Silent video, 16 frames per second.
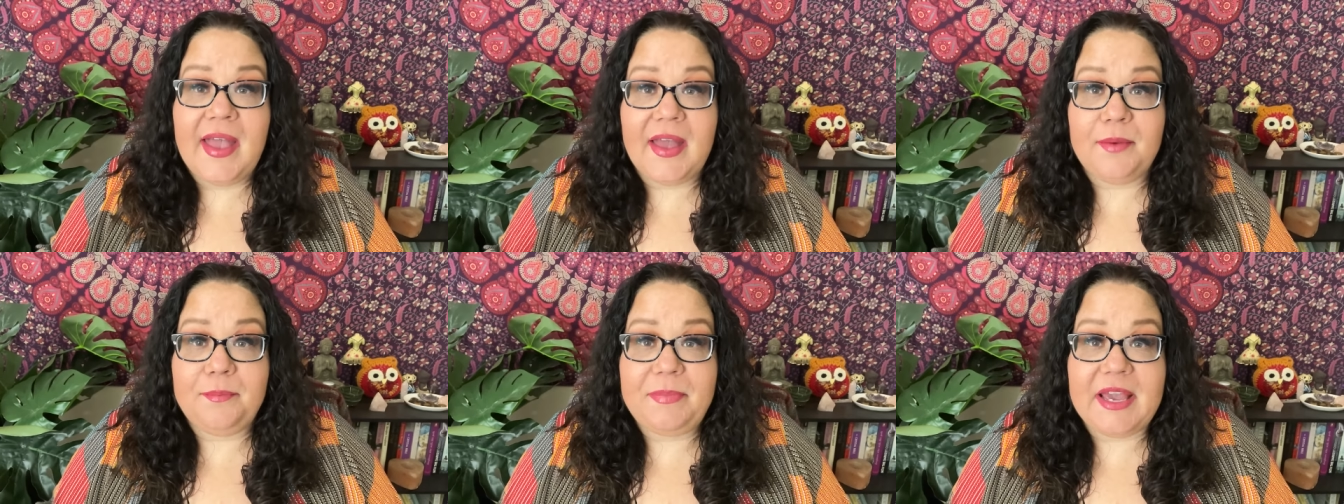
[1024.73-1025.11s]

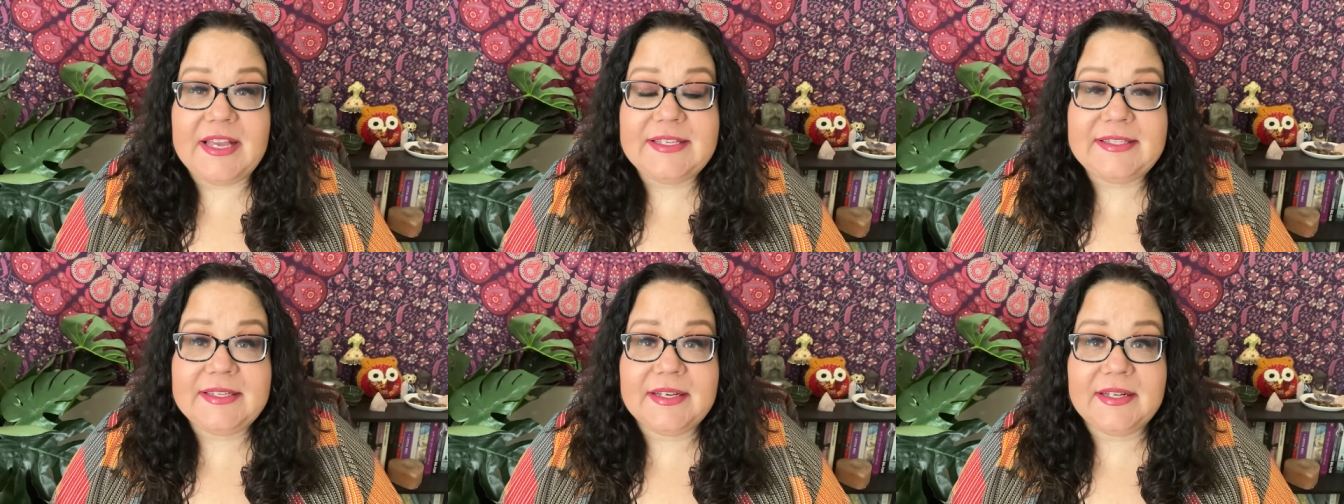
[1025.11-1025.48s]
And
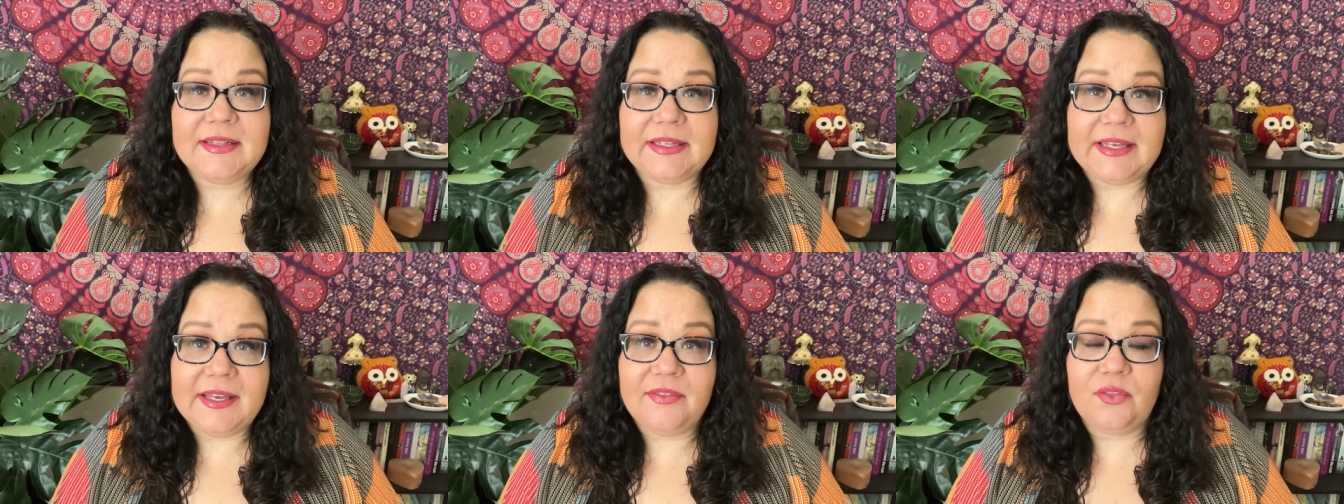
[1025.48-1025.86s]

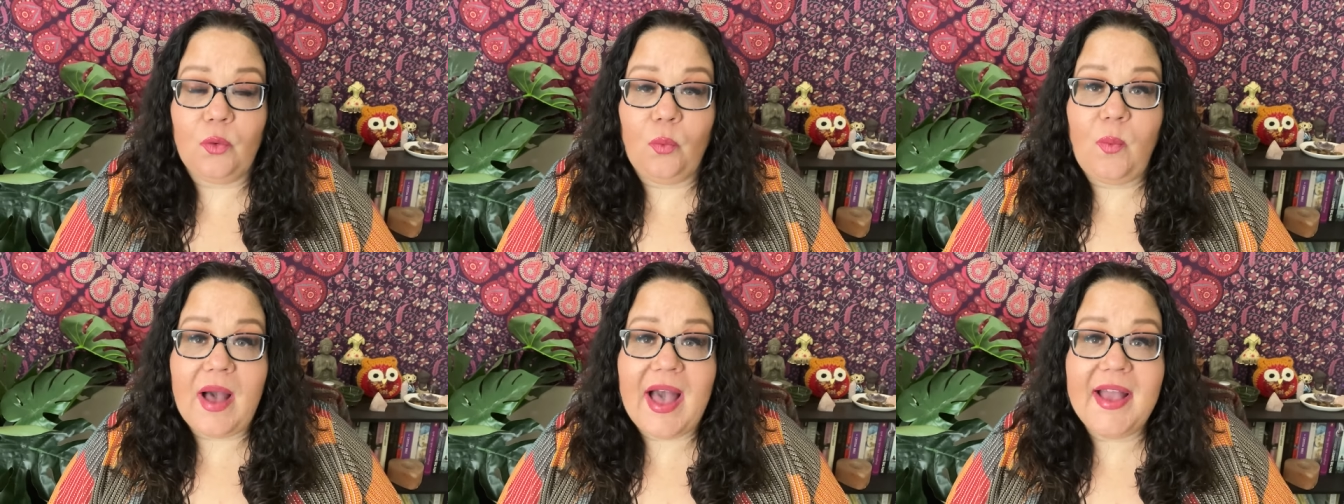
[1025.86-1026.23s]
basically, the
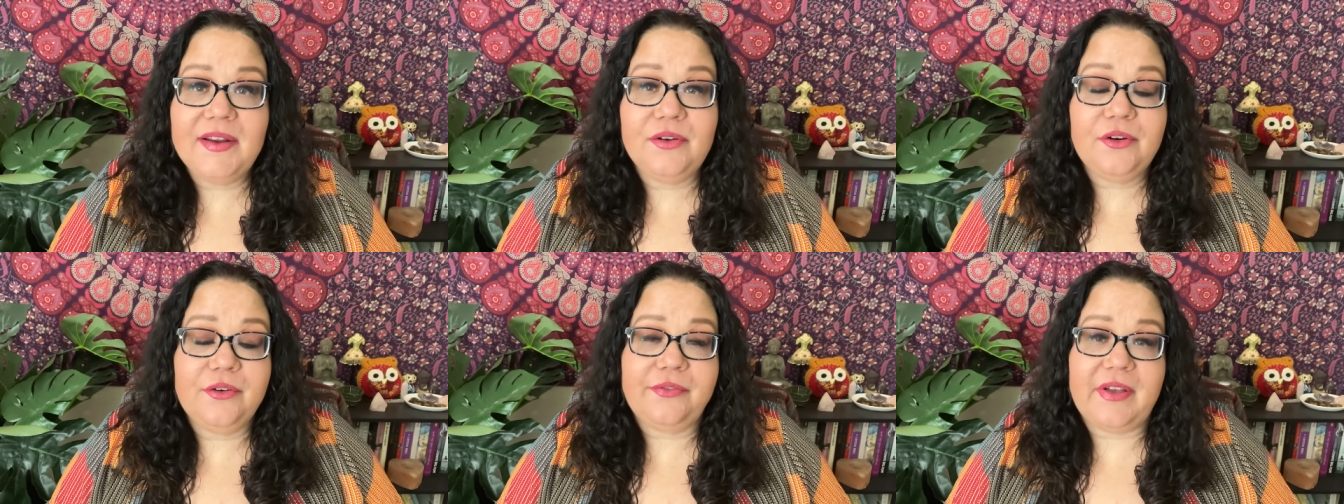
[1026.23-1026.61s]

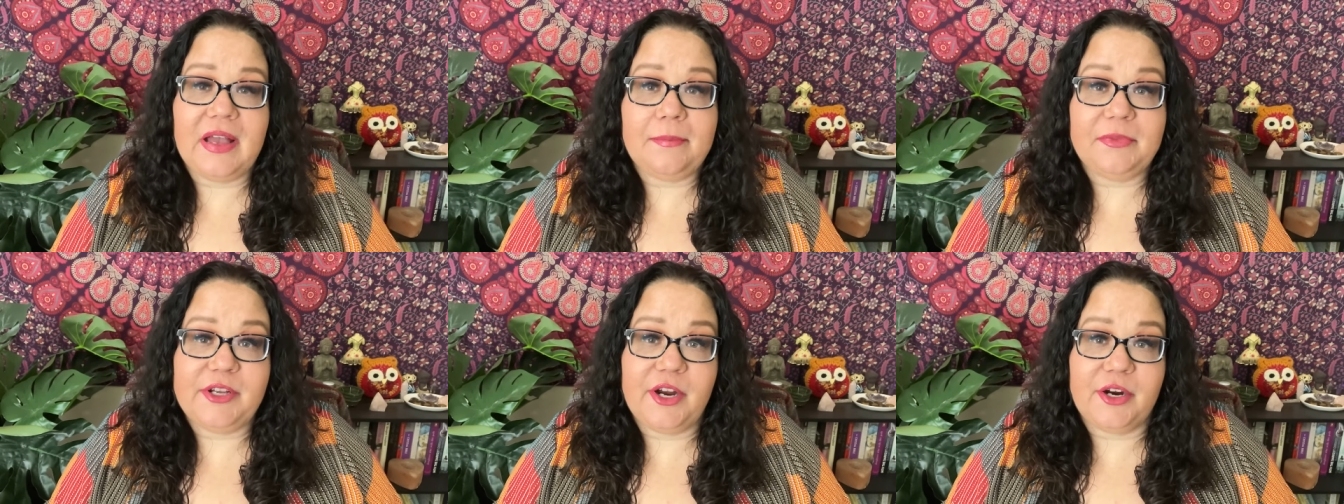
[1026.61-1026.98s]
Wagner
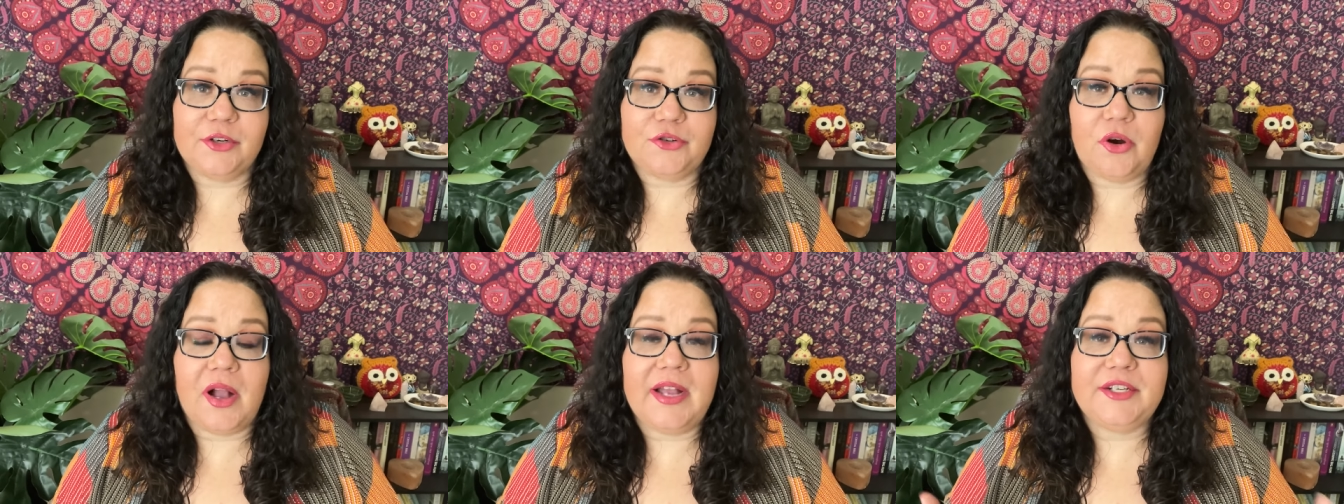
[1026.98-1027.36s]
family are
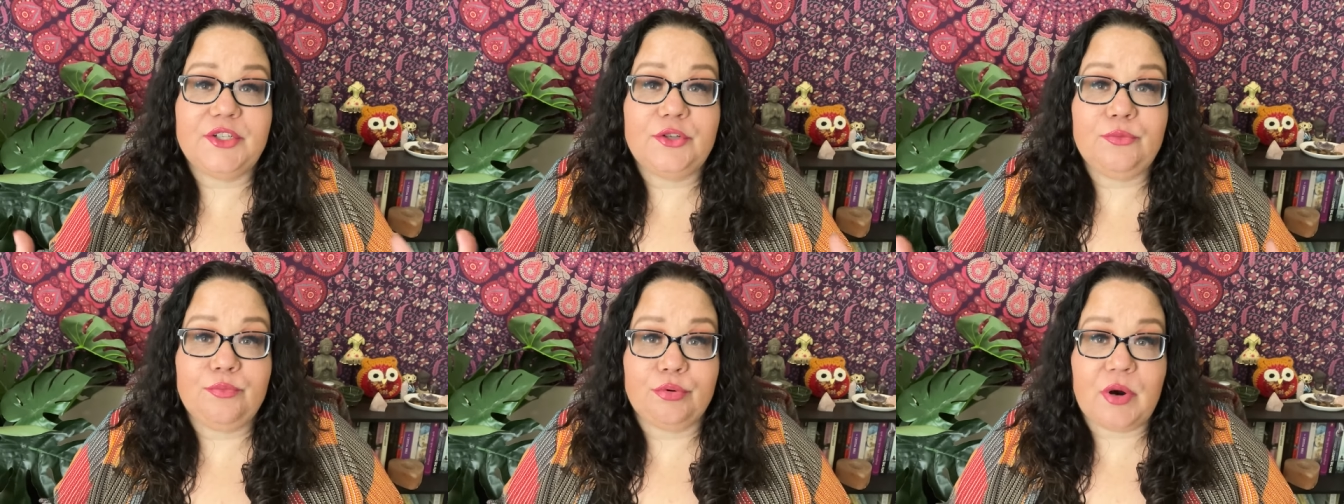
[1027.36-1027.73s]
trying
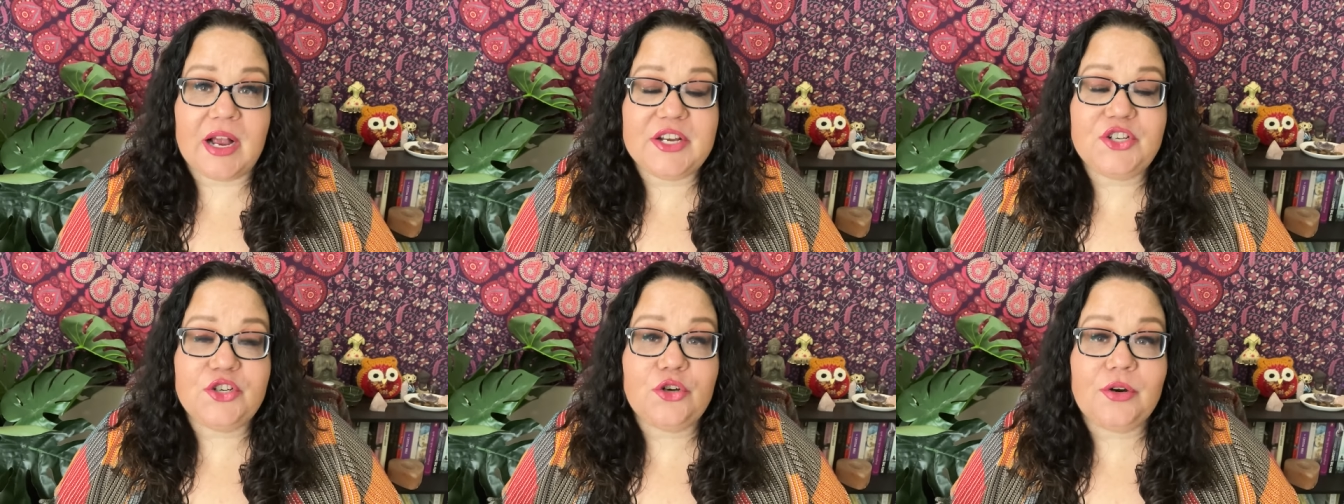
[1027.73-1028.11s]
to
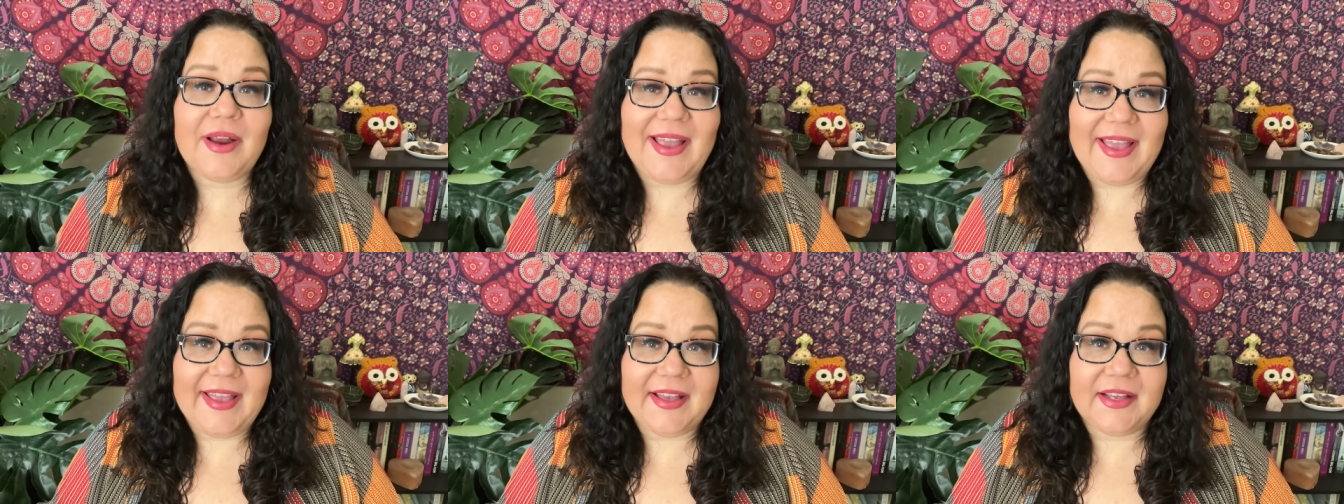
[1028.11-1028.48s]
pressure
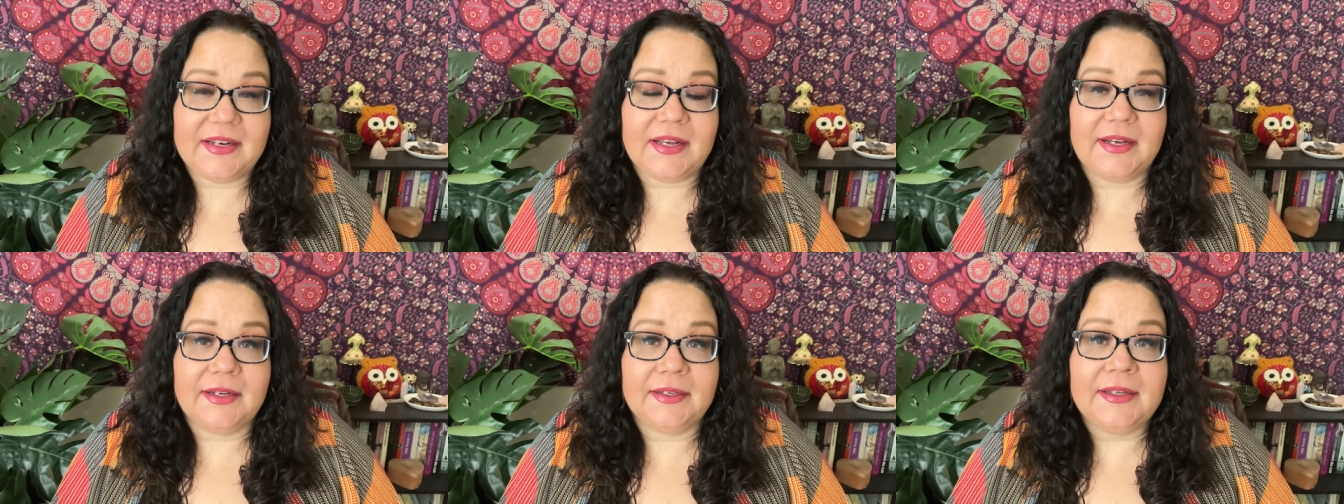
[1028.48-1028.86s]

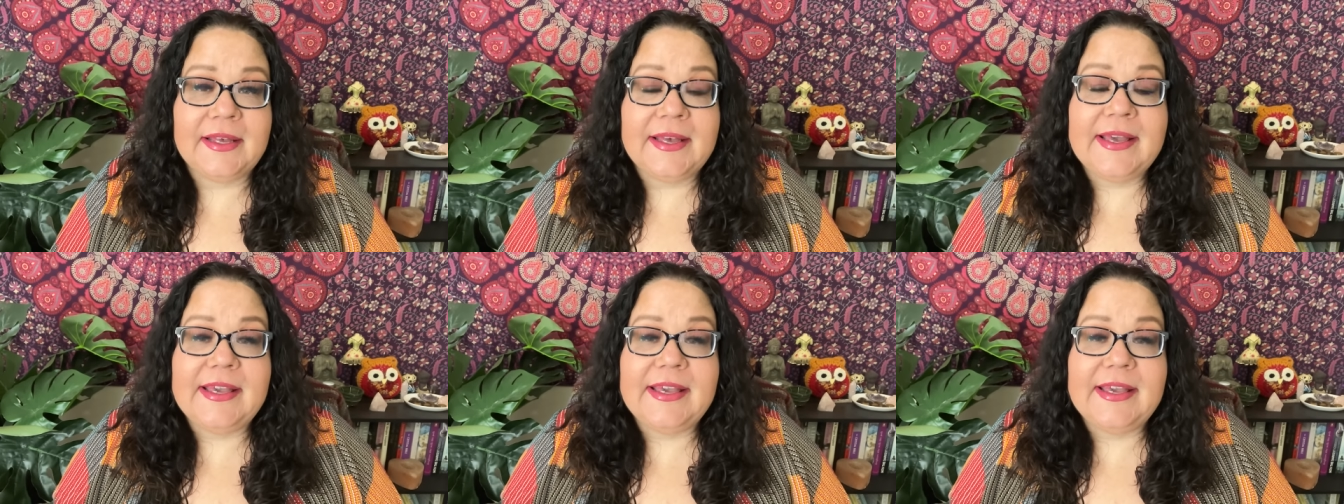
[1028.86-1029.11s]
Hannah